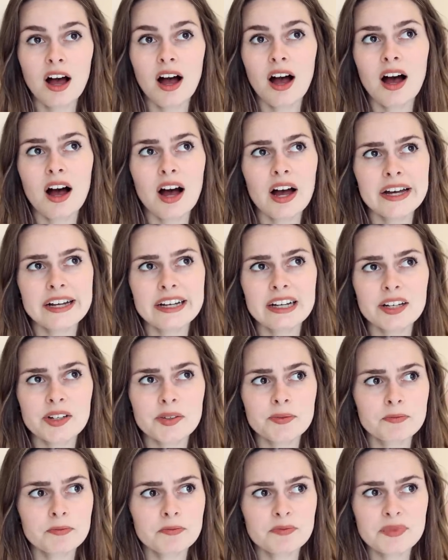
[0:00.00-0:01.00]

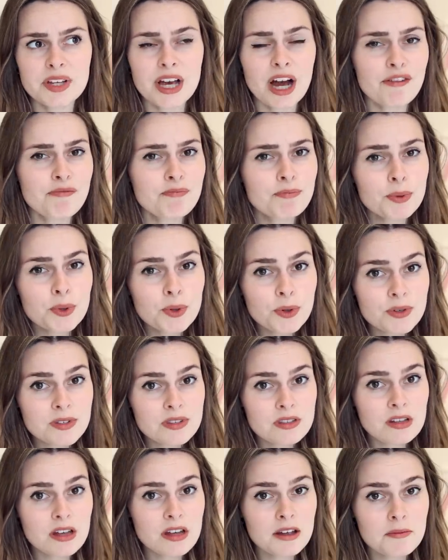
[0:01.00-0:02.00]
I yeah, I've bought
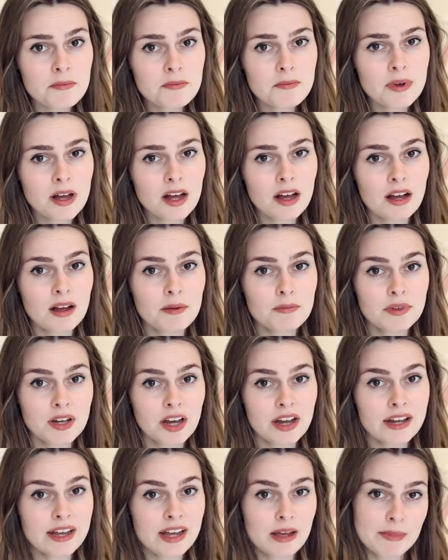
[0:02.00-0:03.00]
some um,
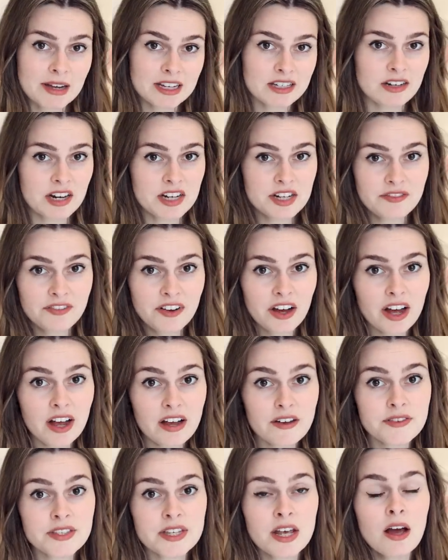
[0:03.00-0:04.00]
Nike Air Max
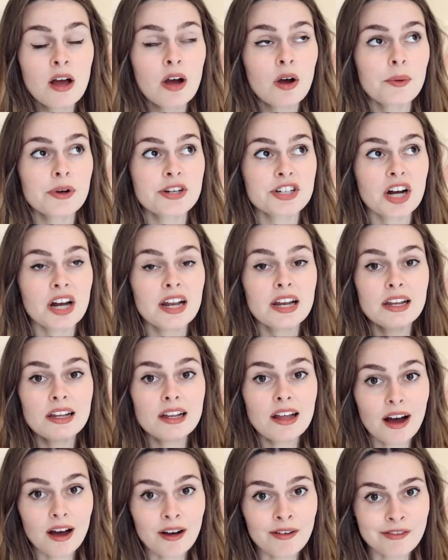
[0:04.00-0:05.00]
95s, which I
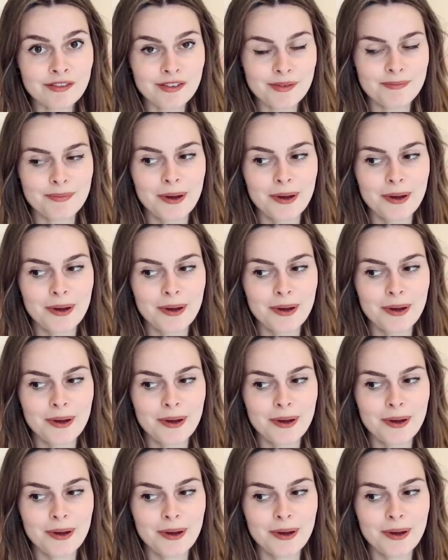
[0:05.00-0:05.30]
love,